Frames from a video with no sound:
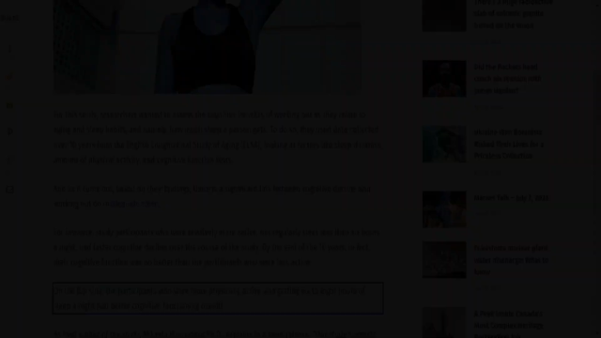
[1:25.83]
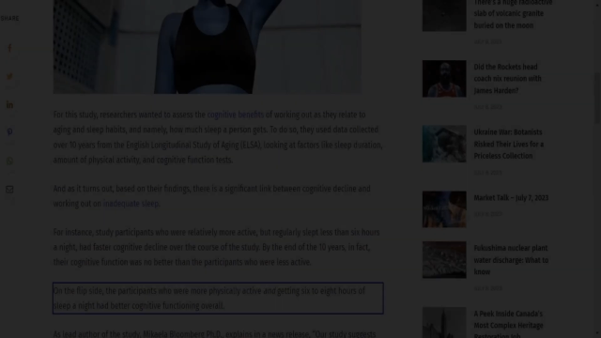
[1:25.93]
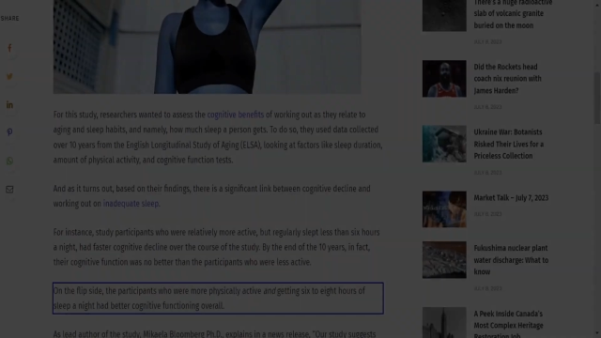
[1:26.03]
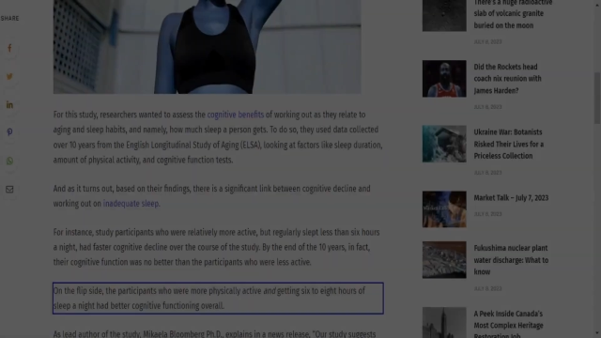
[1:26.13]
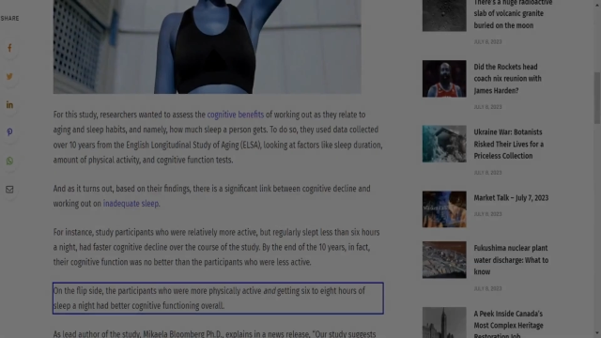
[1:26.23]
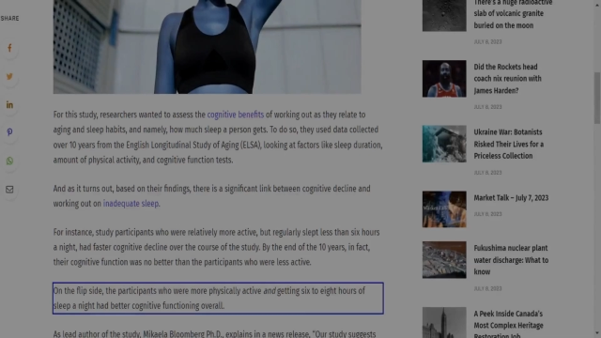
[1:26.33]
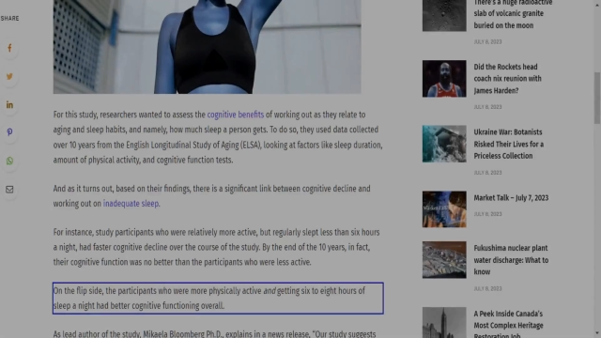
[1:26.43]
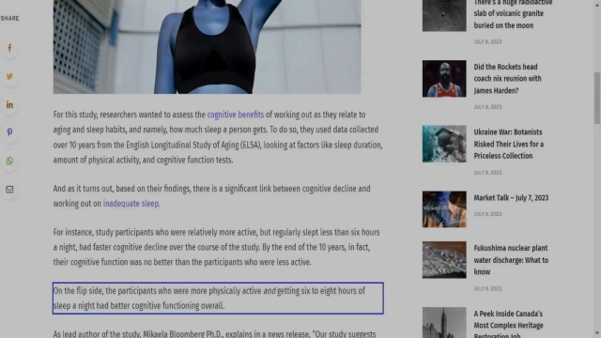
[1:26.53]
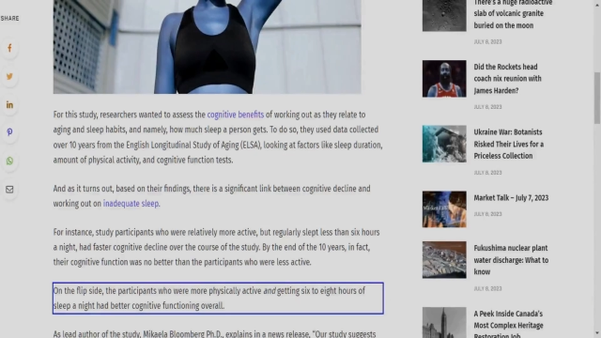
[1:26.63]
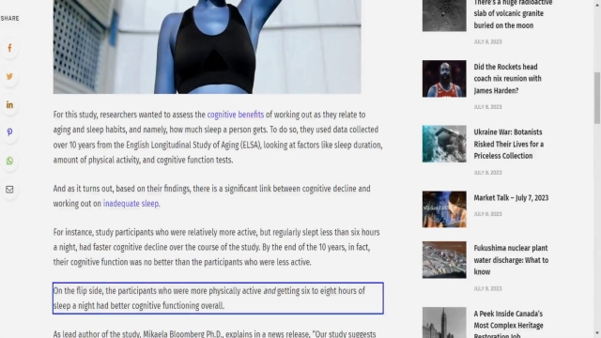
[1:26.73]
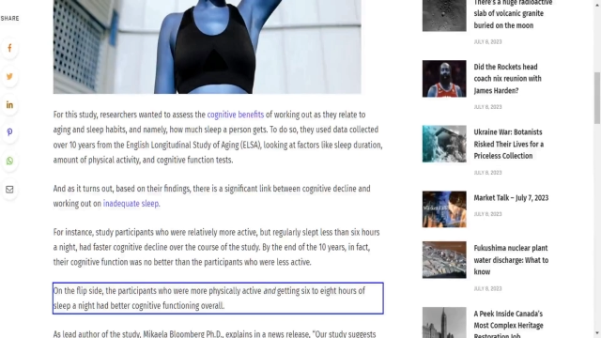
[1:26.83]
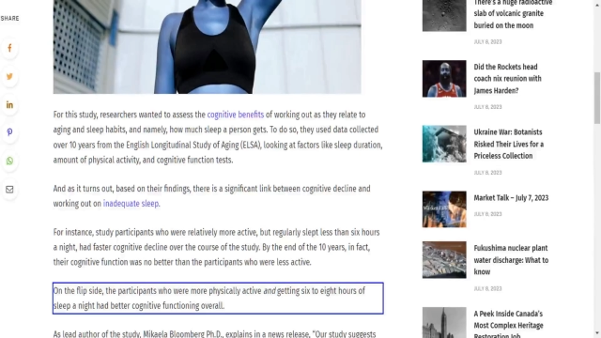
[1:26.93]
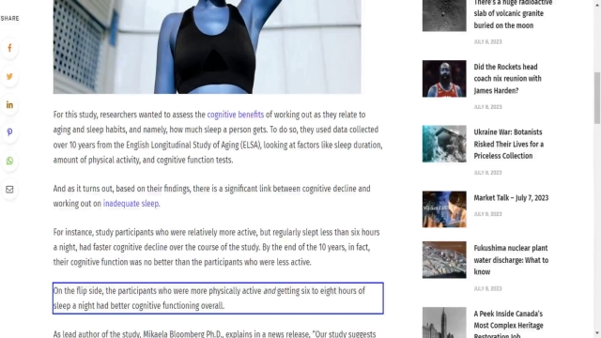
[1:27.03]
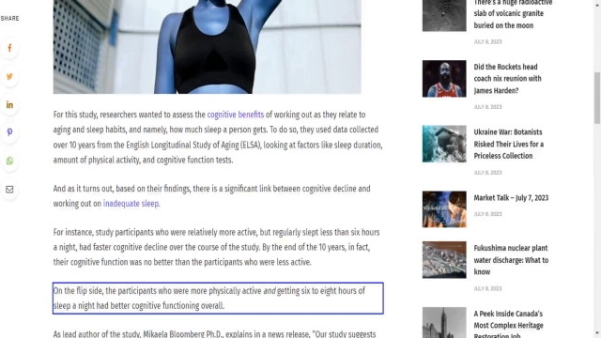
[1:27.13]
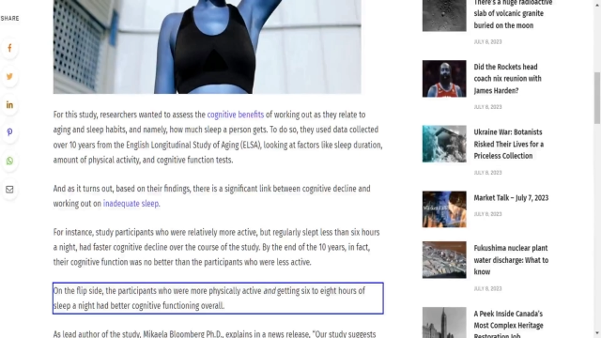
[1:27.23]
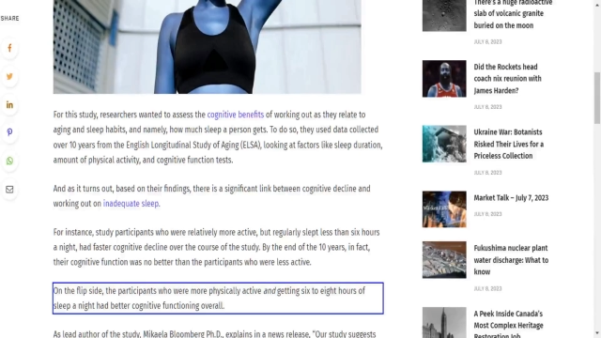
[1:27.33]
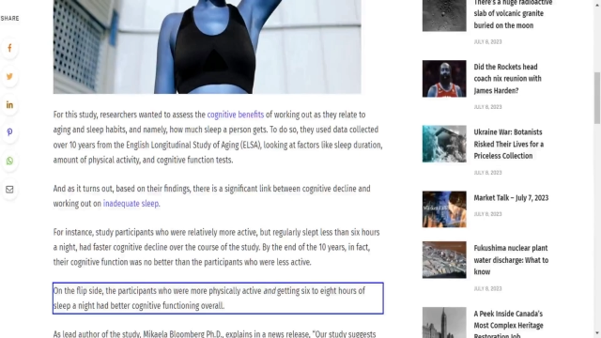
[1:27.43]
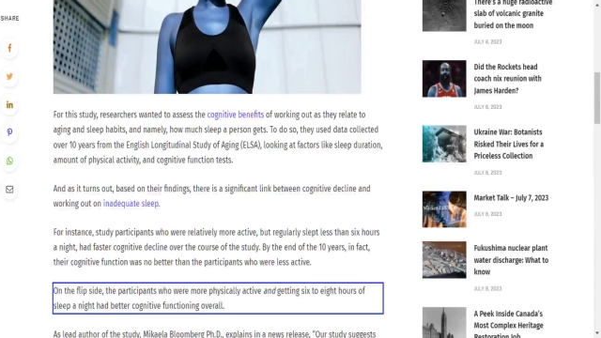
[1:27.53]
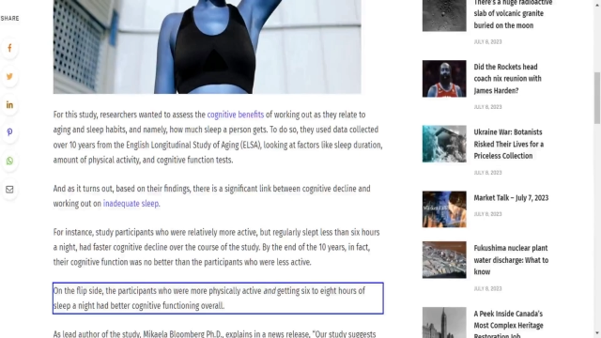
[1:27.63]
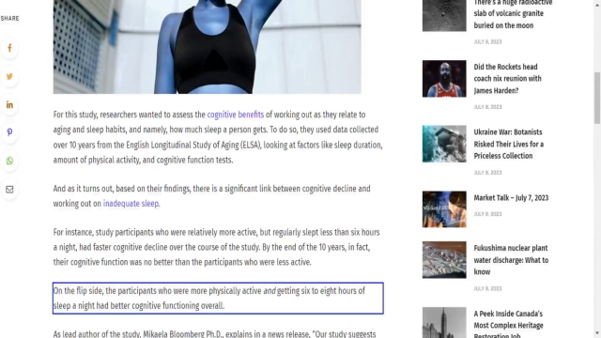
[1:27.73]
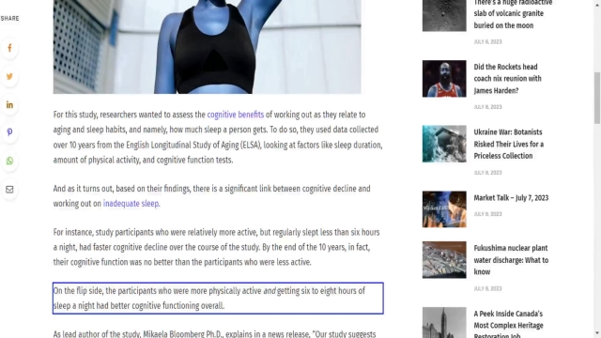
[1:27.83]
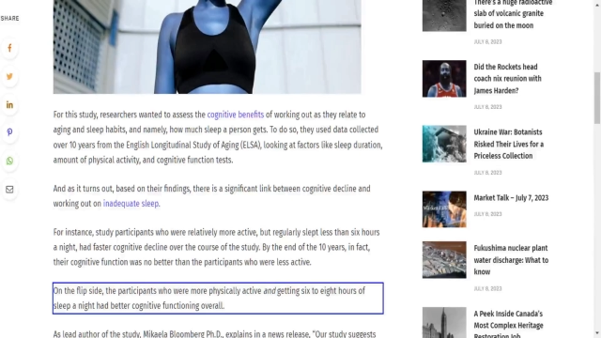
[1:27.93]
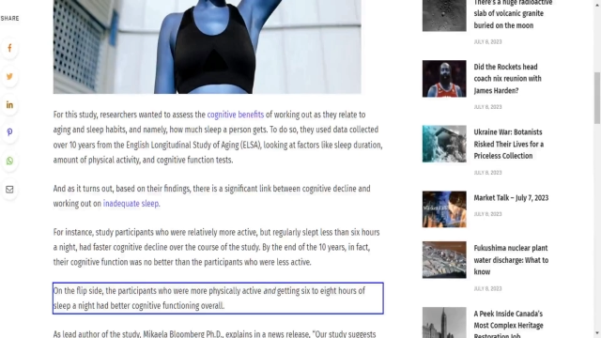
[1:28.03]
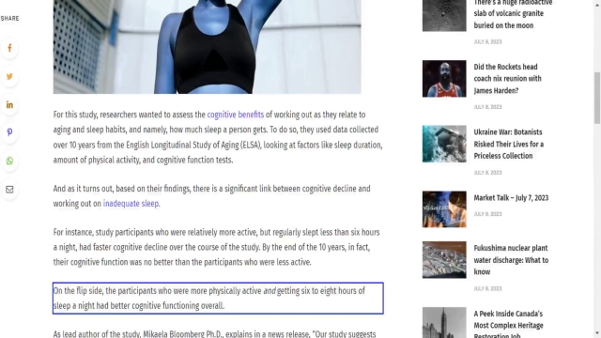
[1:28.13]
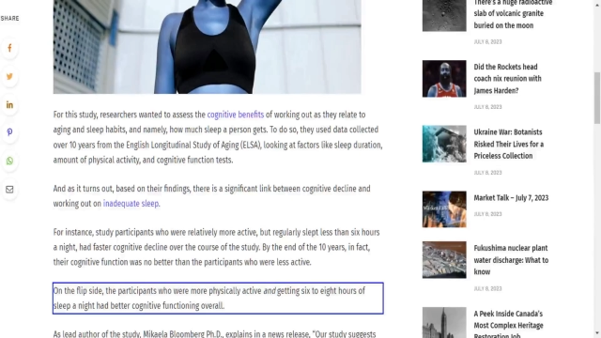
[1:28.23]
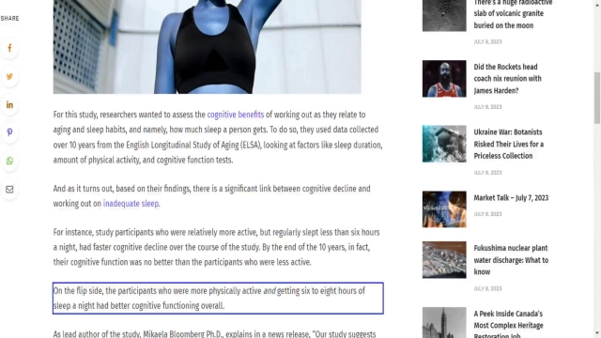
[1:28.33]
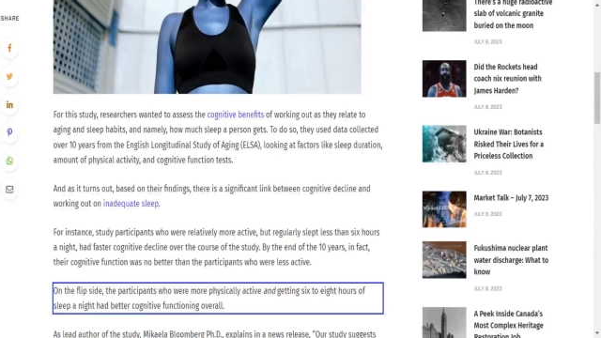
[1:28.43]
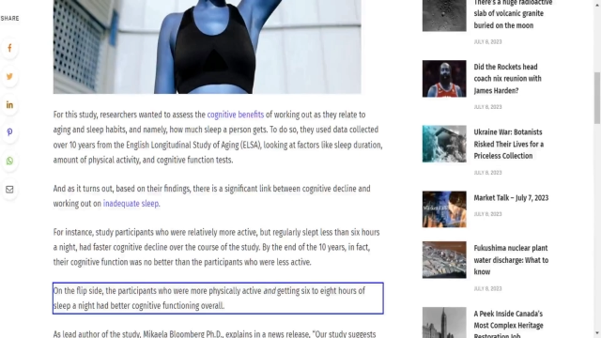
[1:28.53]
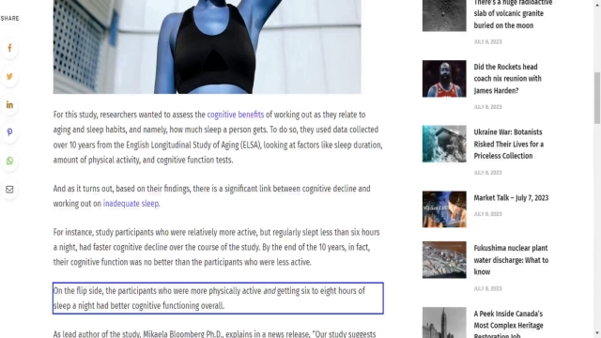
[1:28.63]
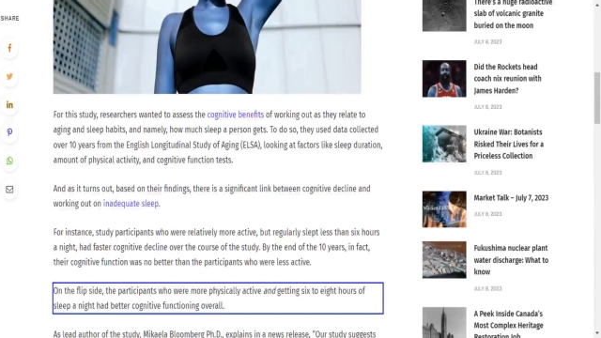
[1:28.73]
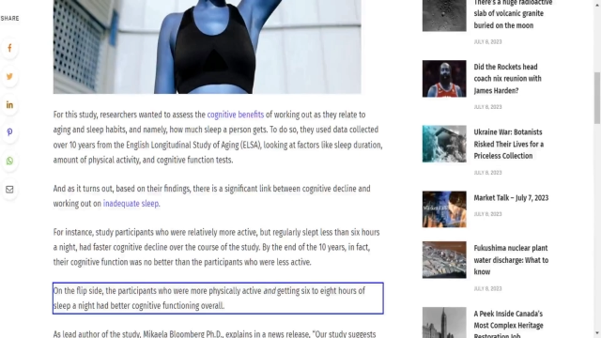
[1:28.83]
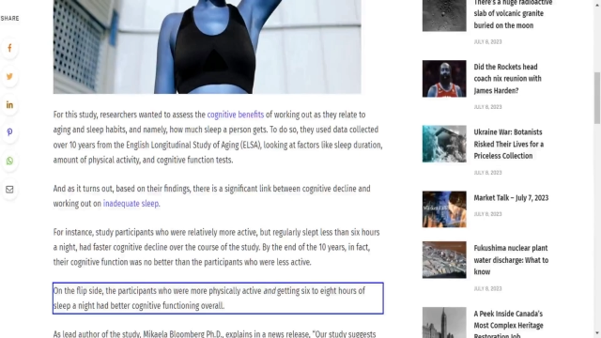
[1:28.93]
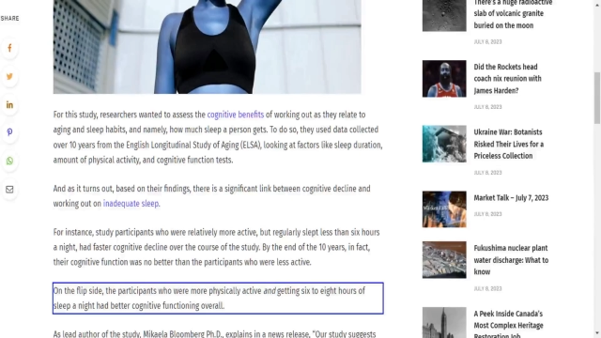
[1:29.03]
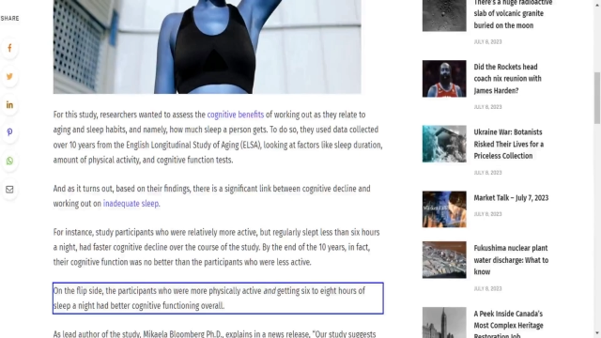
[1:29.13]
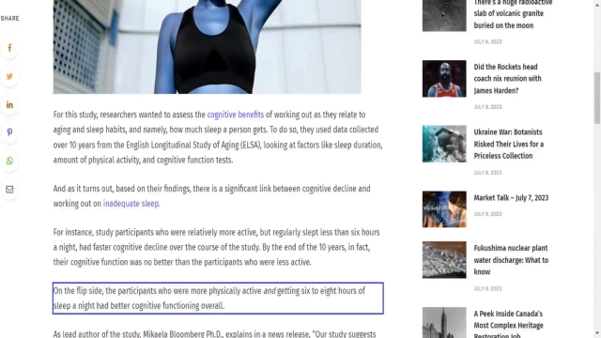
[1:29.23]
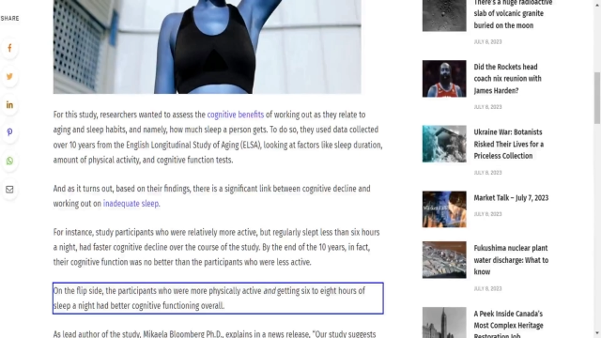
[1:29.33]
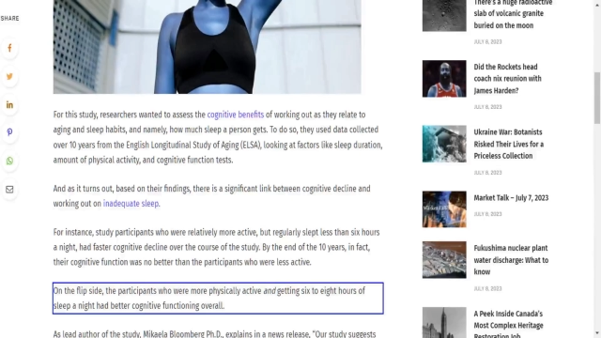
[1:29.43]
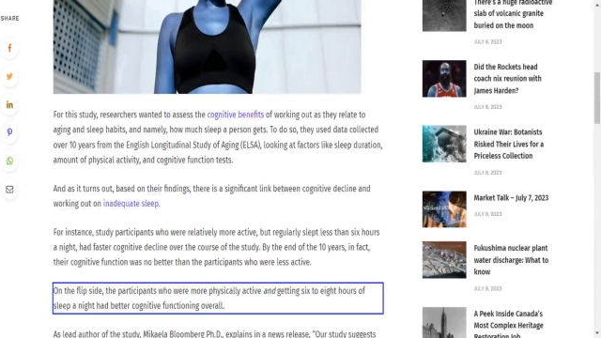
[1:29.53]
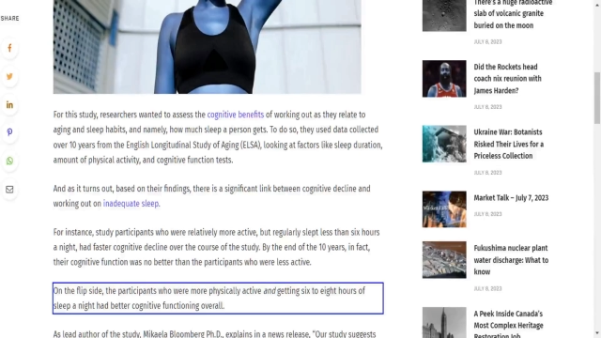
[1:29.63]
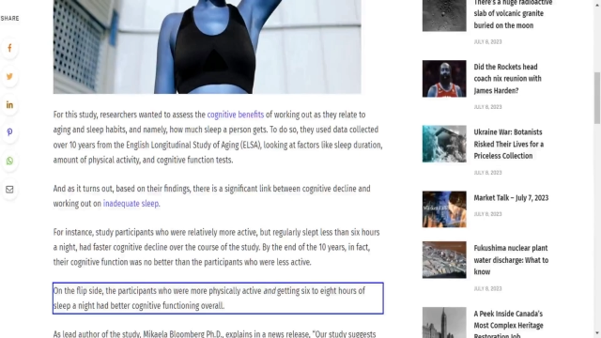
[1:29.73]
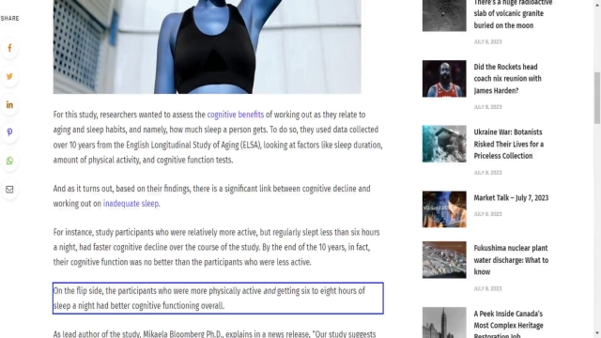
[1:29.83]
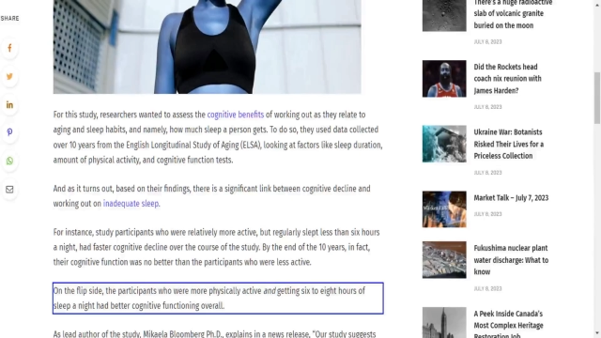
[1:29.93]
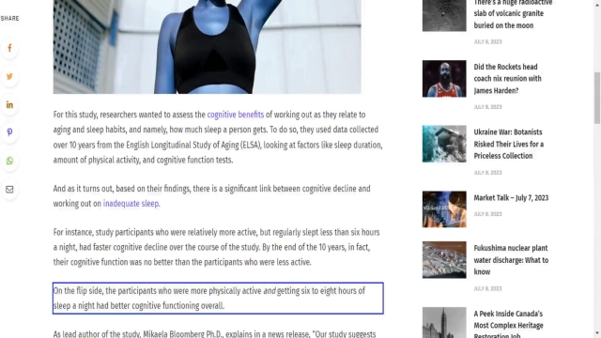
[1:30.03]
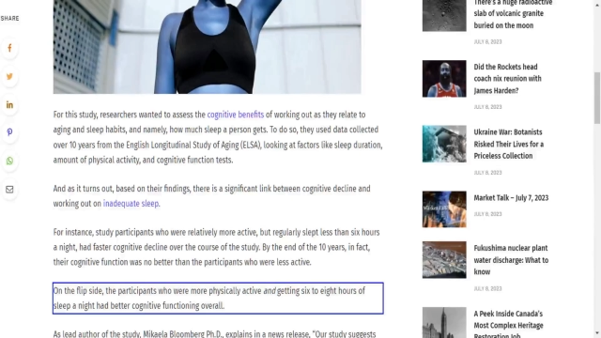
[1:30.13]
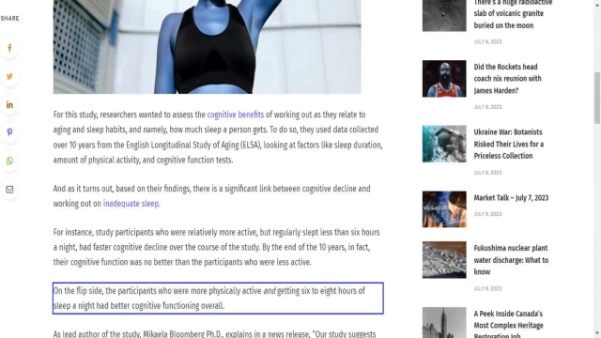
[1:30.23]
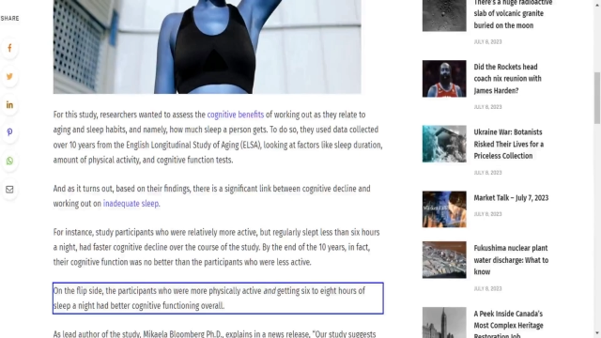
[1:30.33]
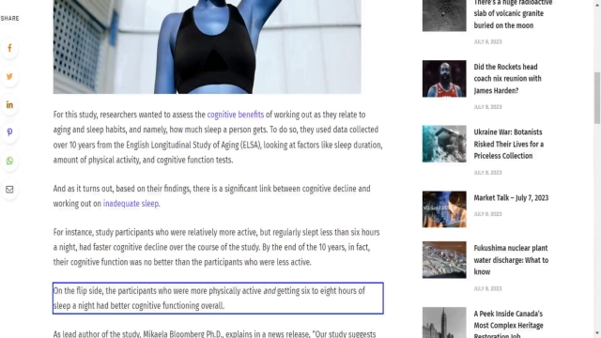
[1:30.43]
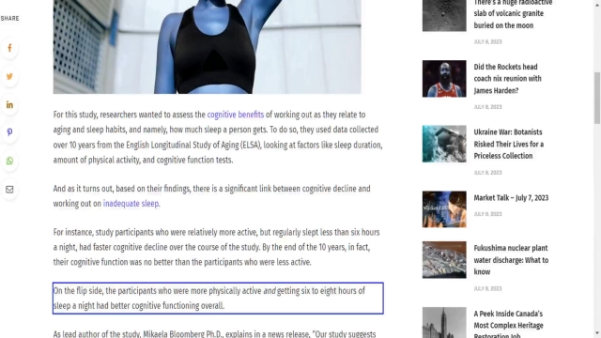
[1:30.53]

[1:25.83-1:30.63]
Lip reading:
(no speaker visible)